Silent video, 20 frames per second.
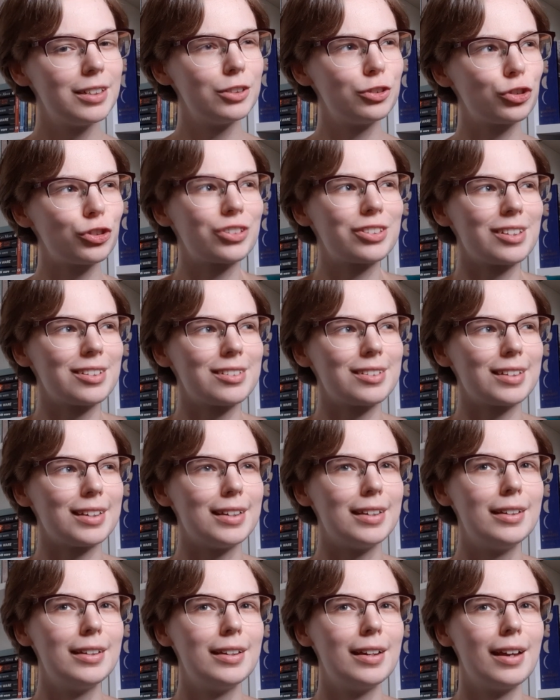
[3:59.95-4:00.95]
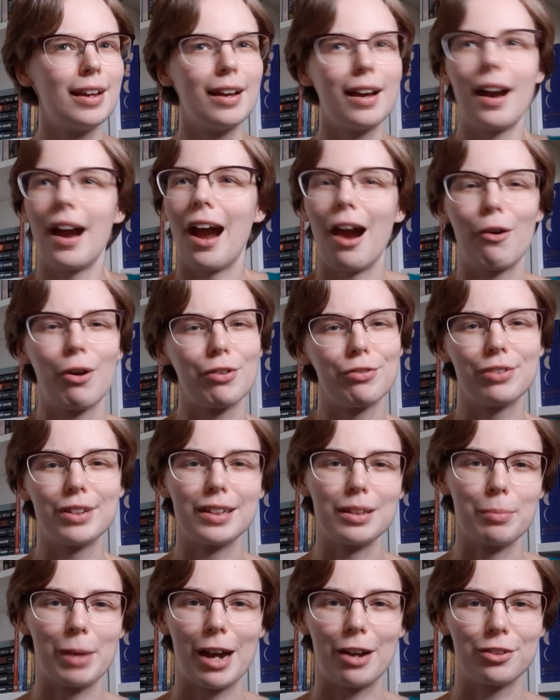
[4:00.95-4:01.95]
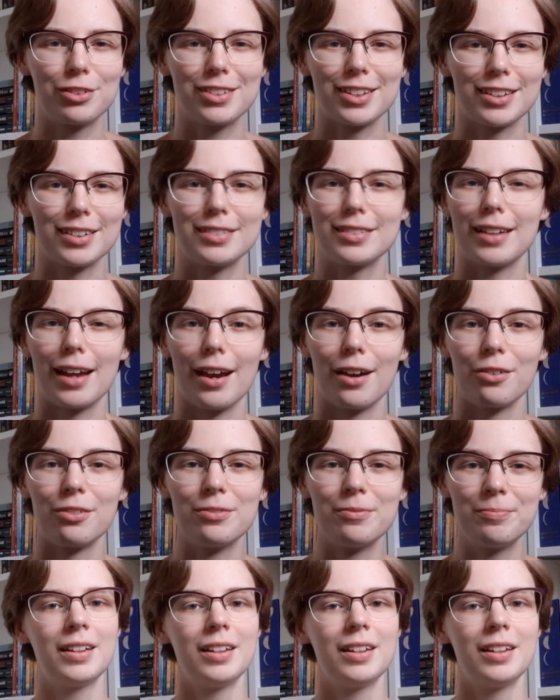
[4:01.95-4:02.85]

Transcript: just to see how I feel about it now.